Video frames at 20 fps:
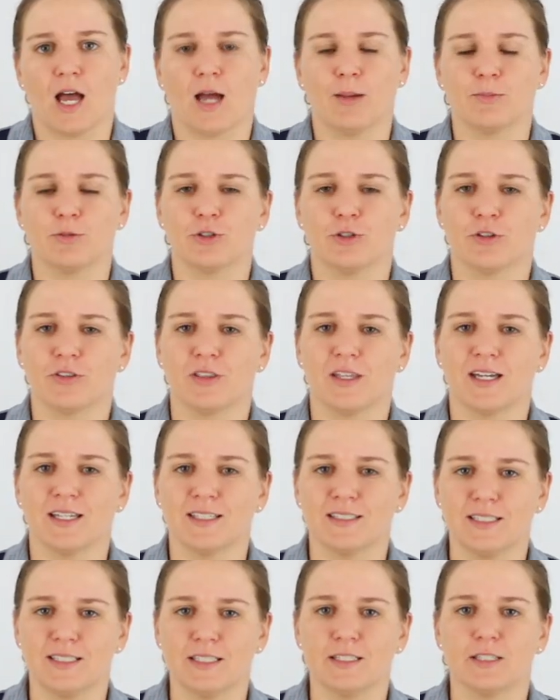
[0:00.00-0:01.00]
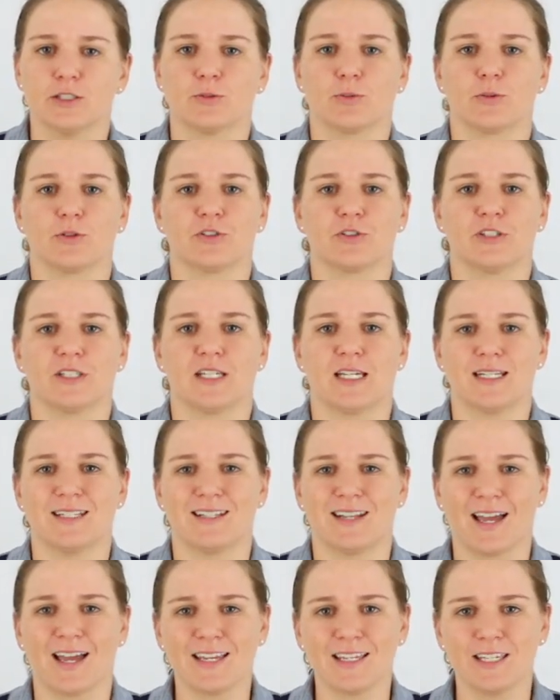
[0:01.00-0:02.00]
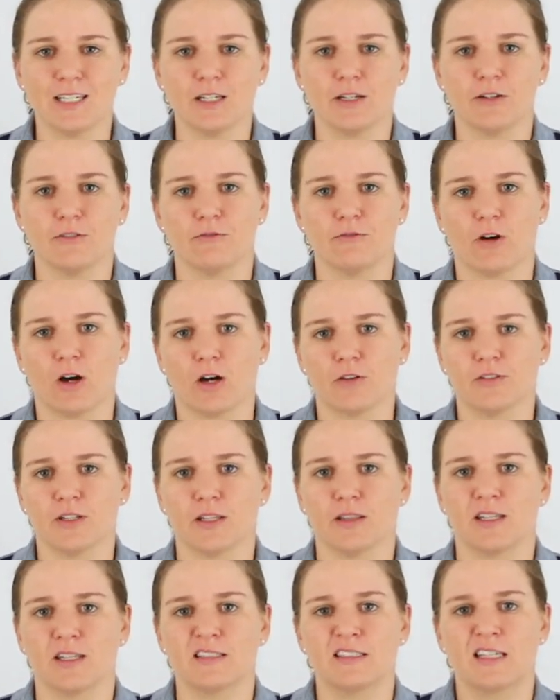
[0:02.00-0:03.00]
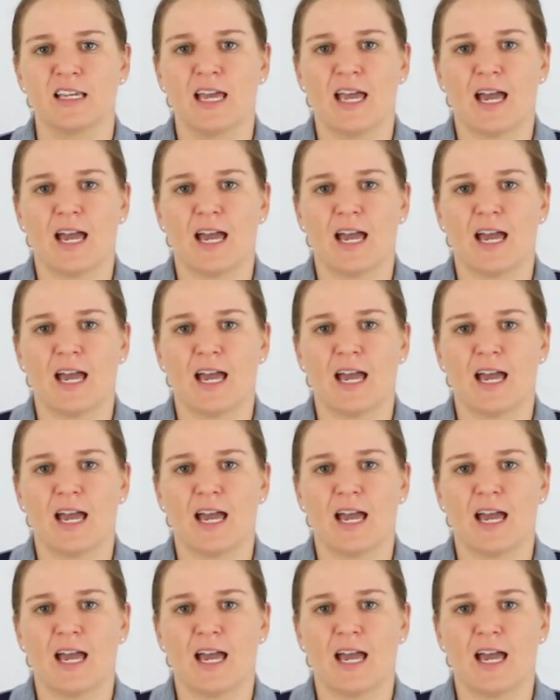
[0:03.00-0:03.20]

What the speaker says: I'm sure that Adidas wants to get Nike involved in this,